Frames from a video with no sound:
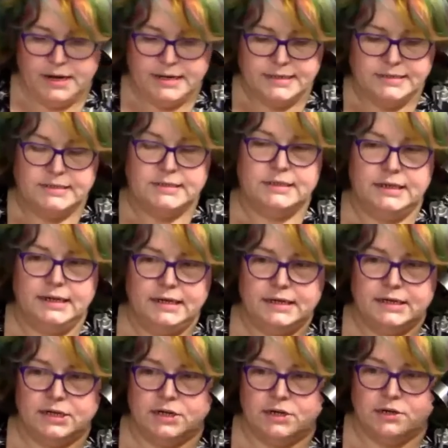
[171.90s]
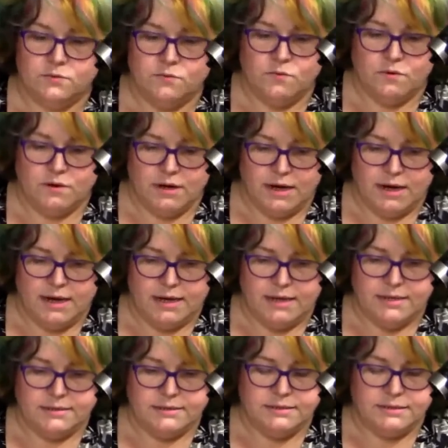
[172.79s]
did here
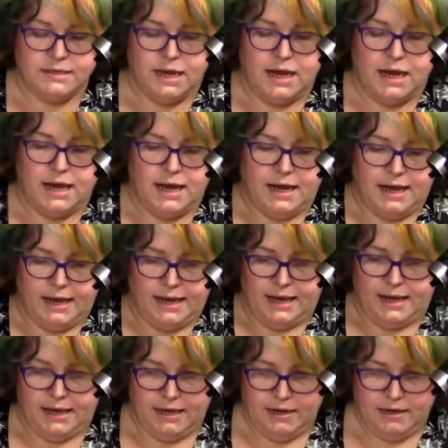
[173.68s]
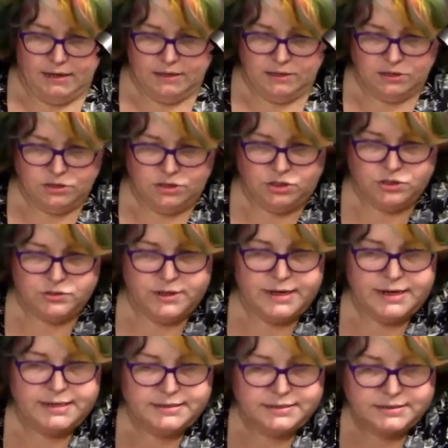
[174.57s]
was I
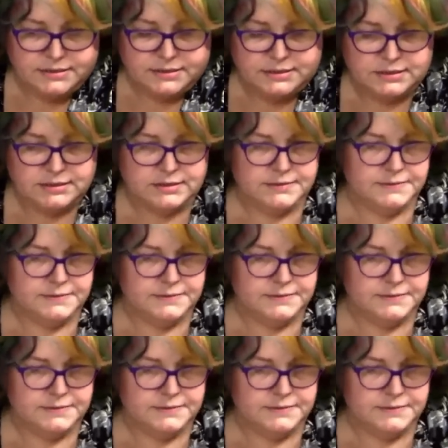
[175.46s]
traced,